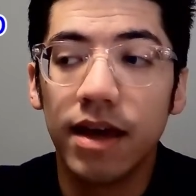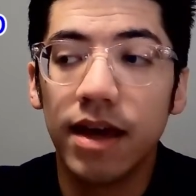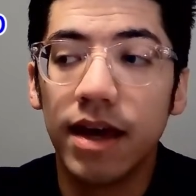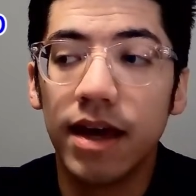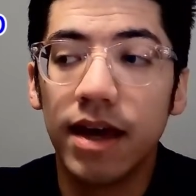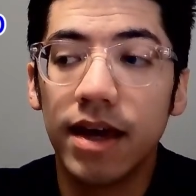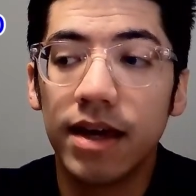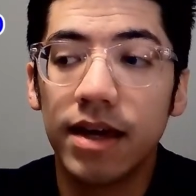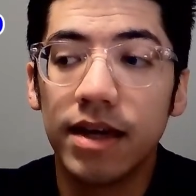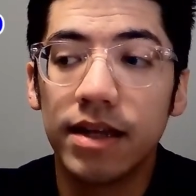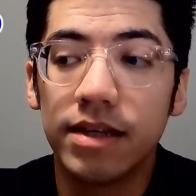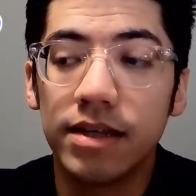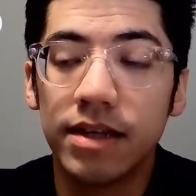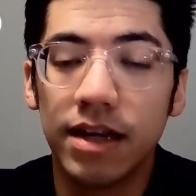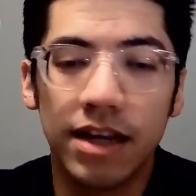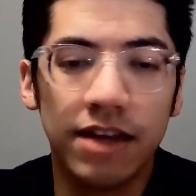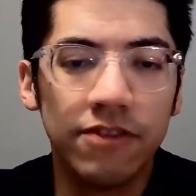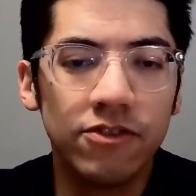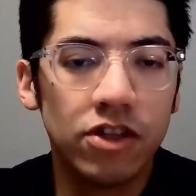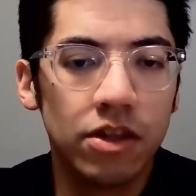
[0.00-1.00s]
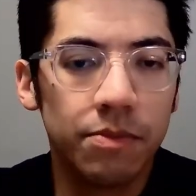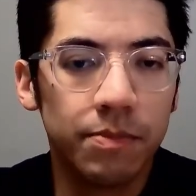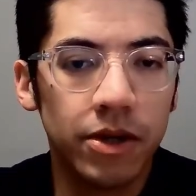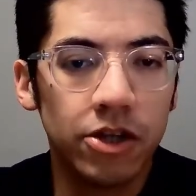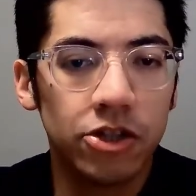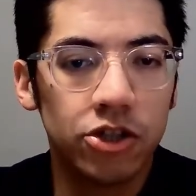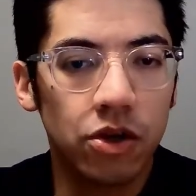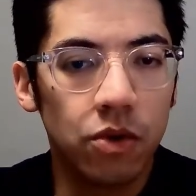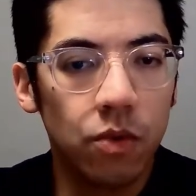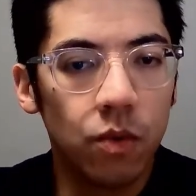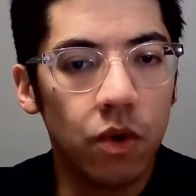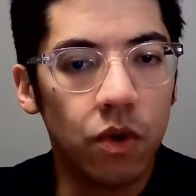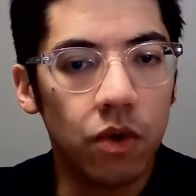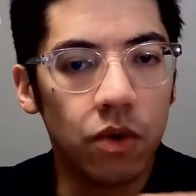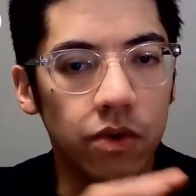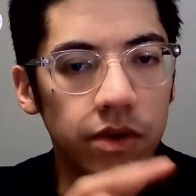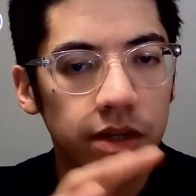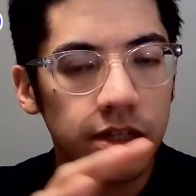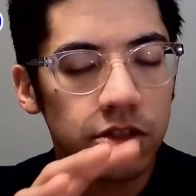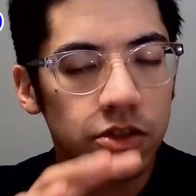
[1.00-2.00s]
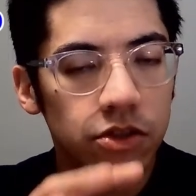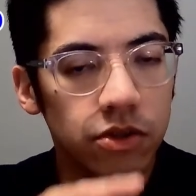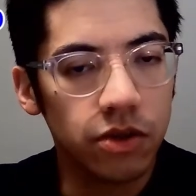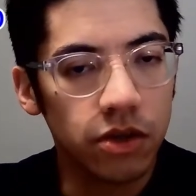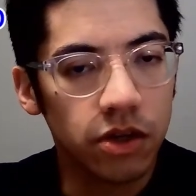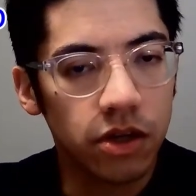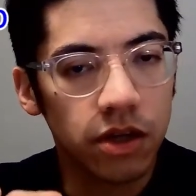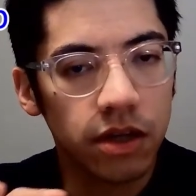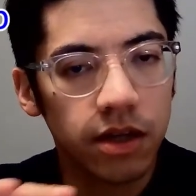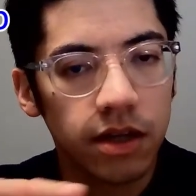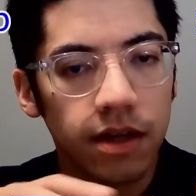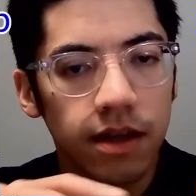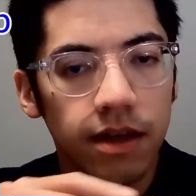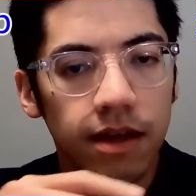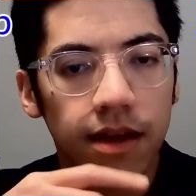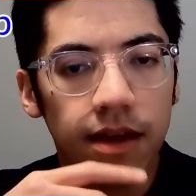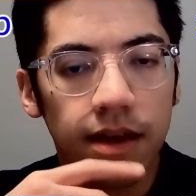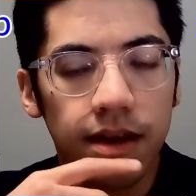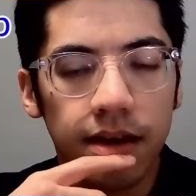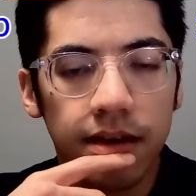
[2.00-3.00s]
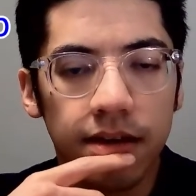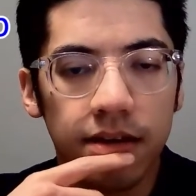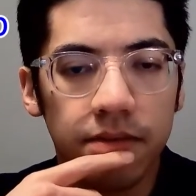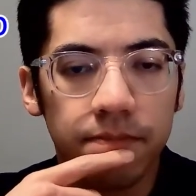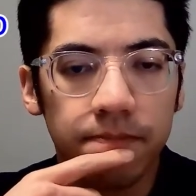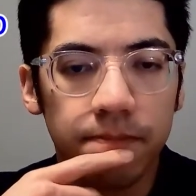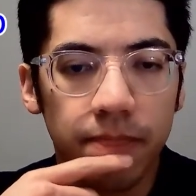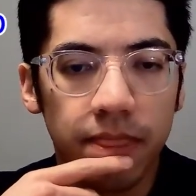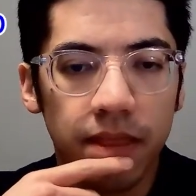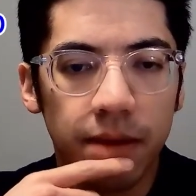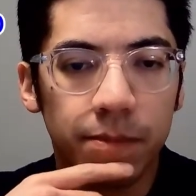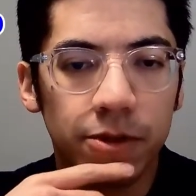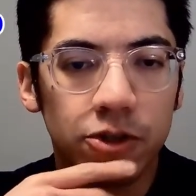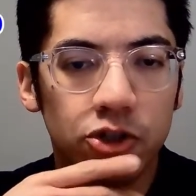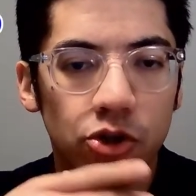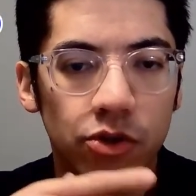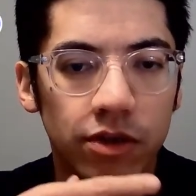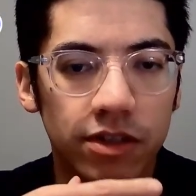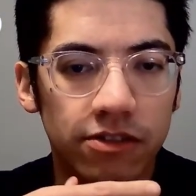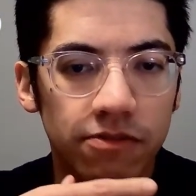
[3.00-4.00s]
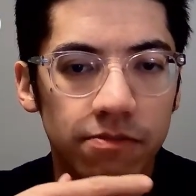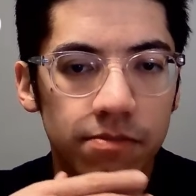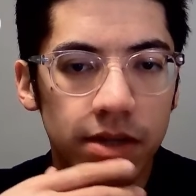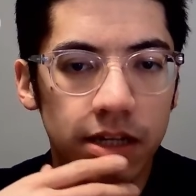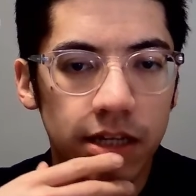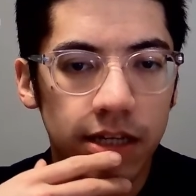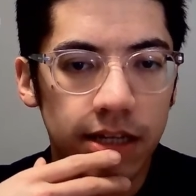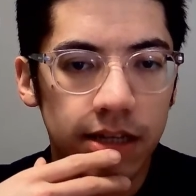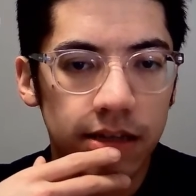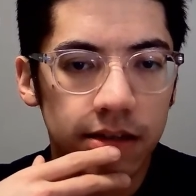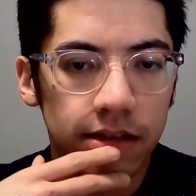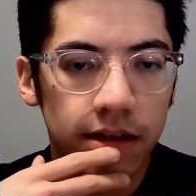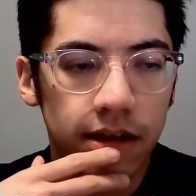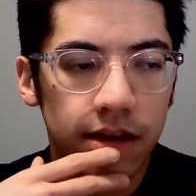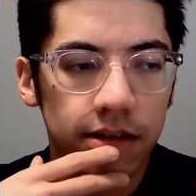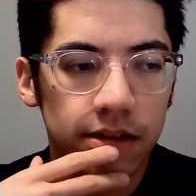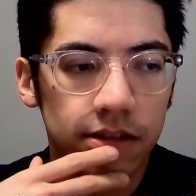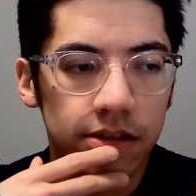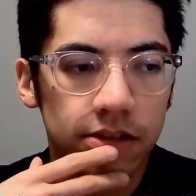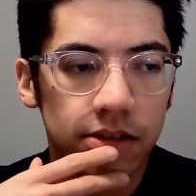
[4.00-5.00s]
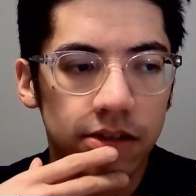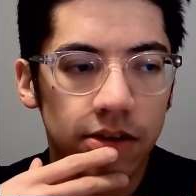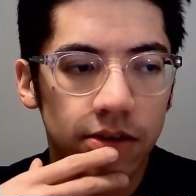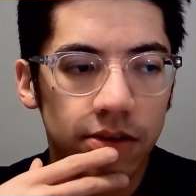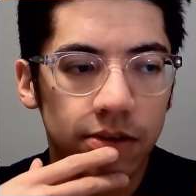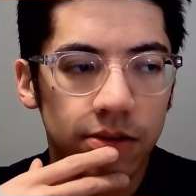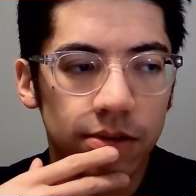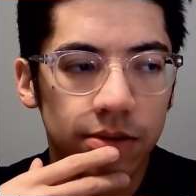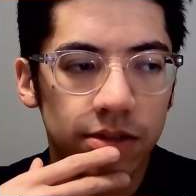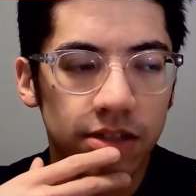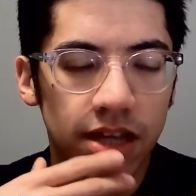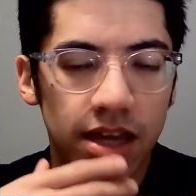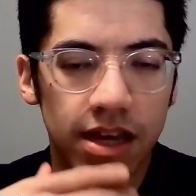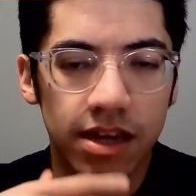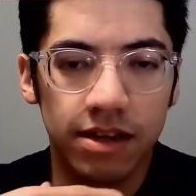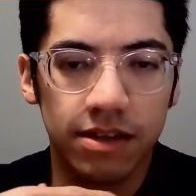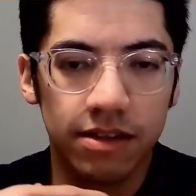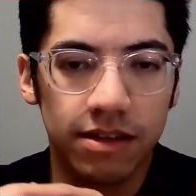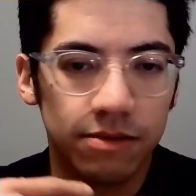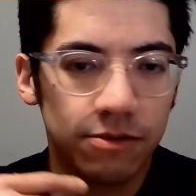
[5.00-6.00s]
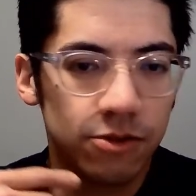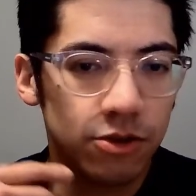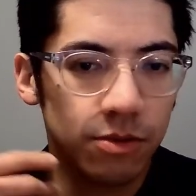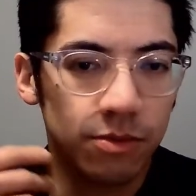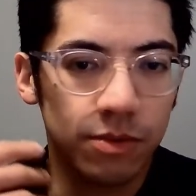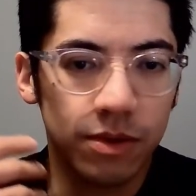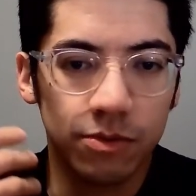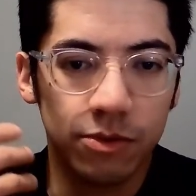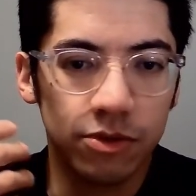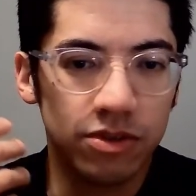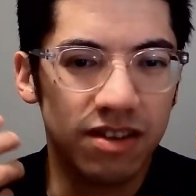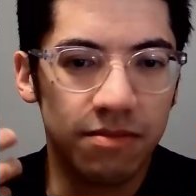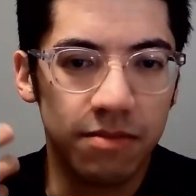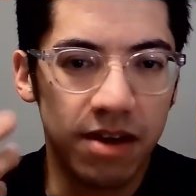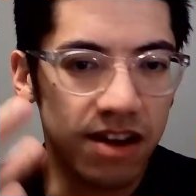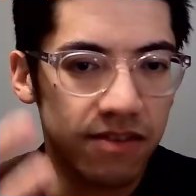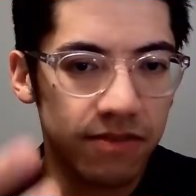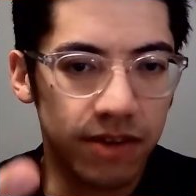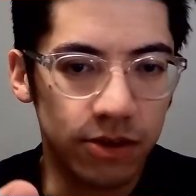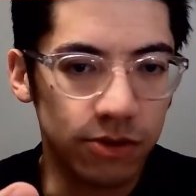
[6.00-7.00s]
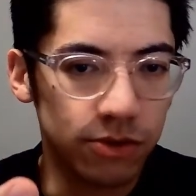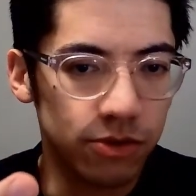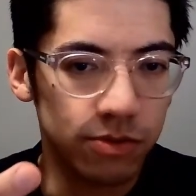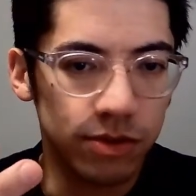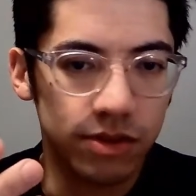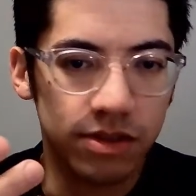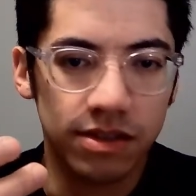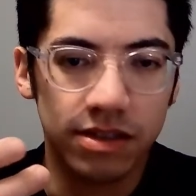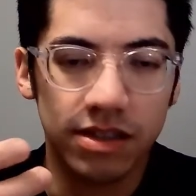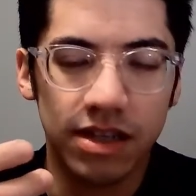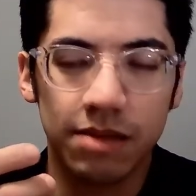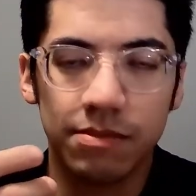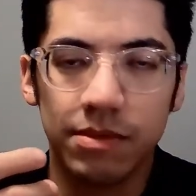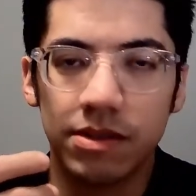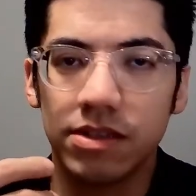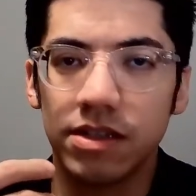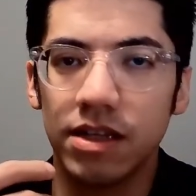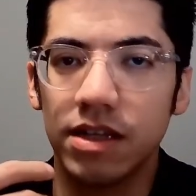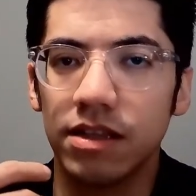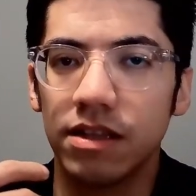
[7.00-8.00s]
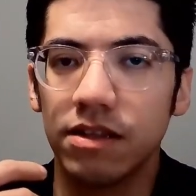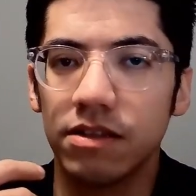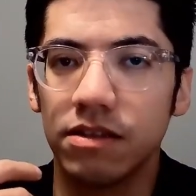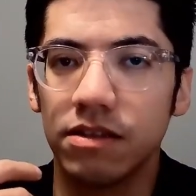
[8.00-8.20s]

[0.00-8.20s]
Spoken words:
And after the Persian War, it took a pejorative meaning. So saying that someone was a barbaros was the same as saying that